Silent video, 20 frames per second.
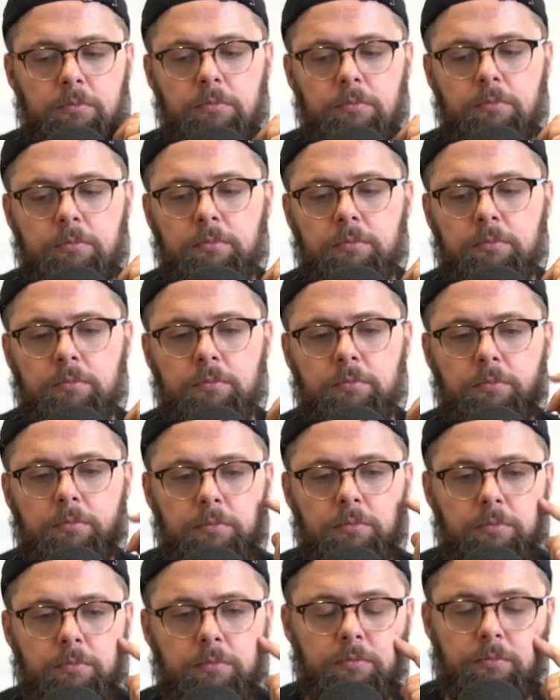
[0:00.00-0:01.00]

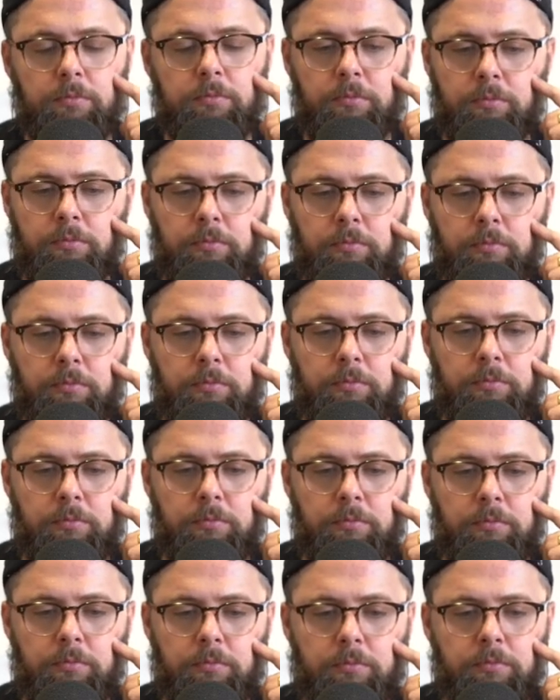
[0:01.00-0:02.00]

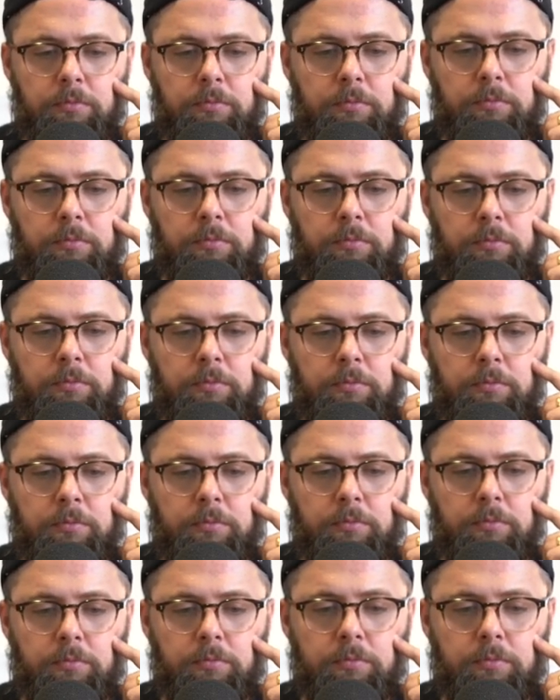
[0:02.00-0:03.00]

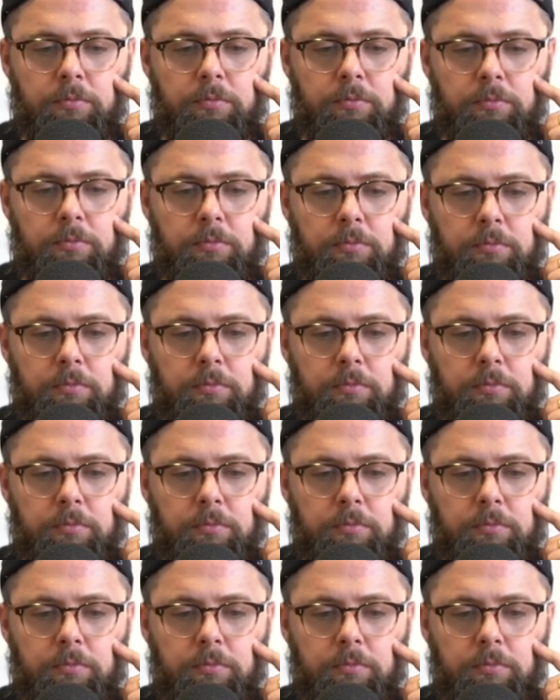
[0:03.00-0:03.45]
The person shown says nothing.